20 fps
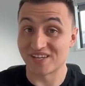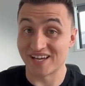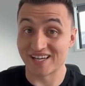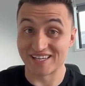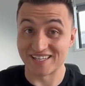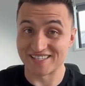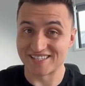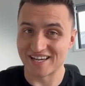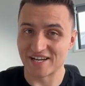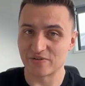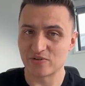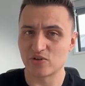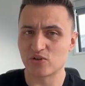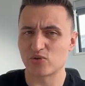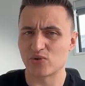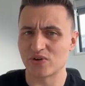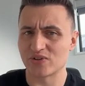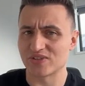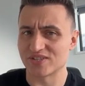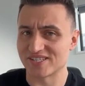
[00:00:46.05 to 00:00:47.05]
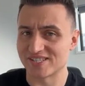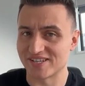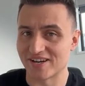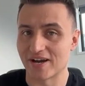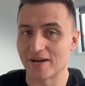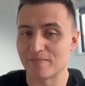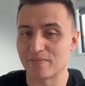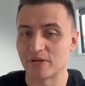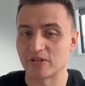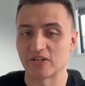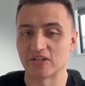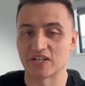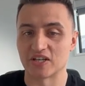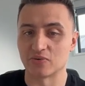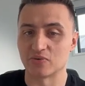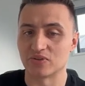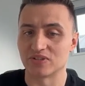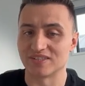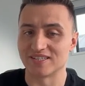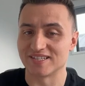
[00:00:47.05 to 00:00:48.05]
I can tell you throughout this time period,
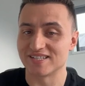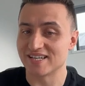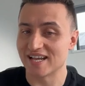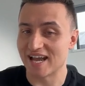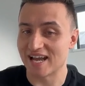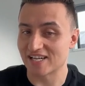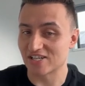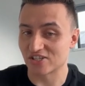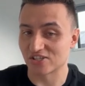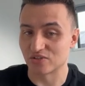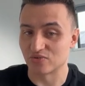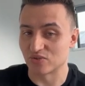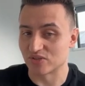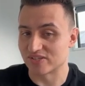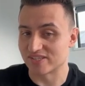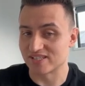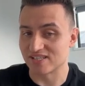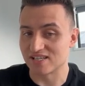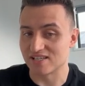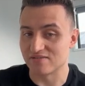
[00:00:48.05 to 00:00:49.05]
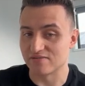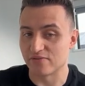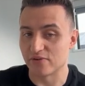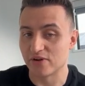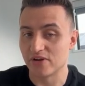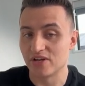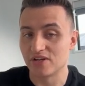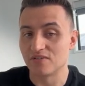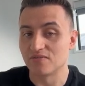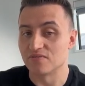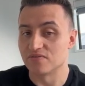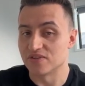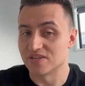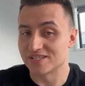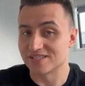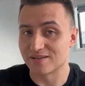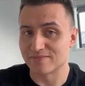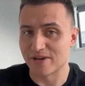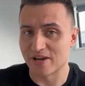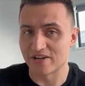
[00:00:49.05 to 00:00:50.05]
he didn't actually receive
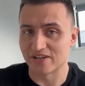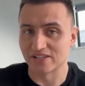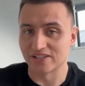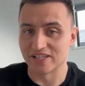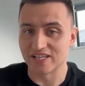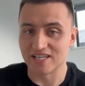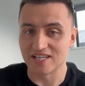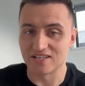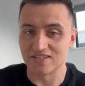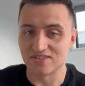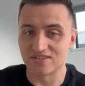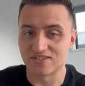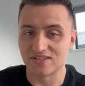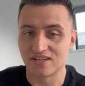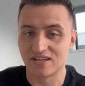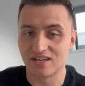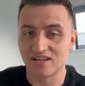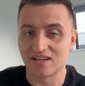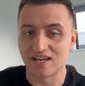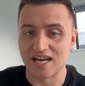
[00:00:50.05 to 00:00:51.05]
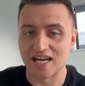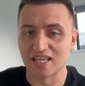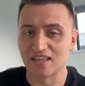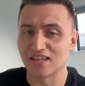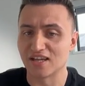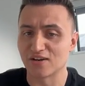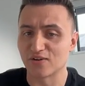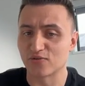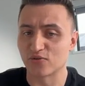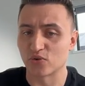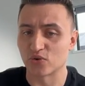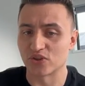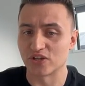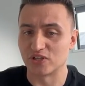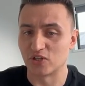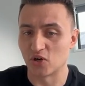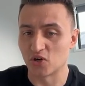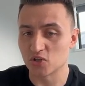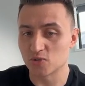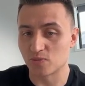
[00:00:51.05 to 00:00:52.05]
this amount of leads, and therefore the
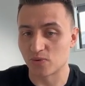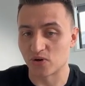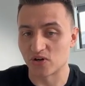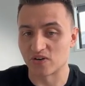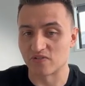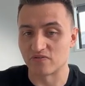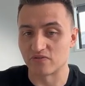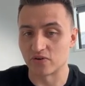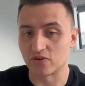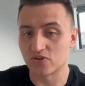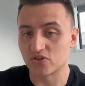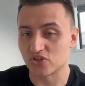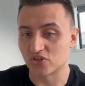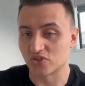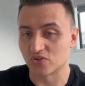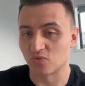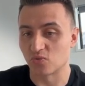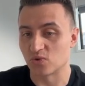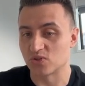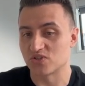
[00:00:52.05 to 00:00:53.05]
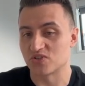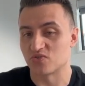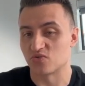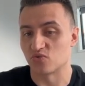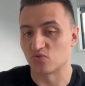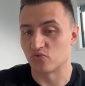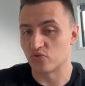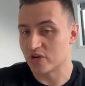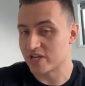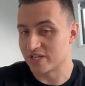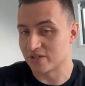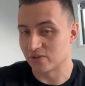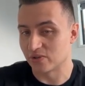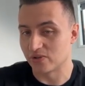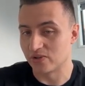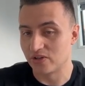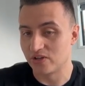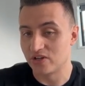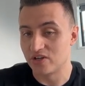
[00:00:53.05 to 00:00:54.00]
cost per conversion wasn't real.